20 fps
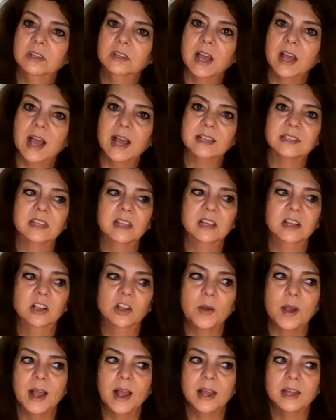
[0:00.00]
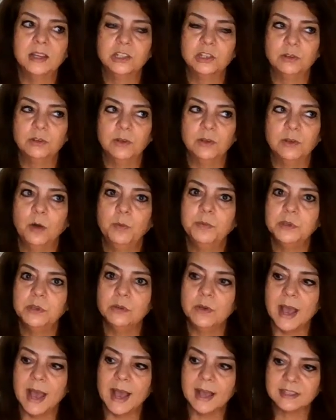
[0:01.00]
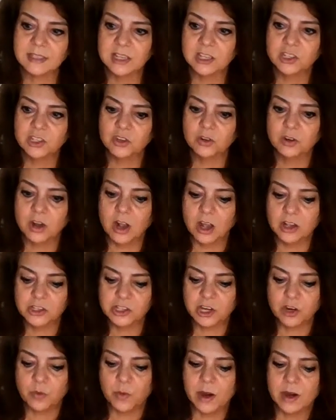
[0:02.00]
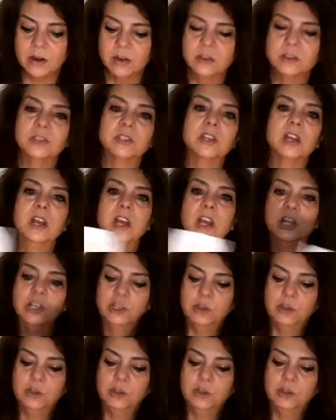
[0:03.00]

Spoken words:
Ask the Hilaron to help you access your Akashic records, to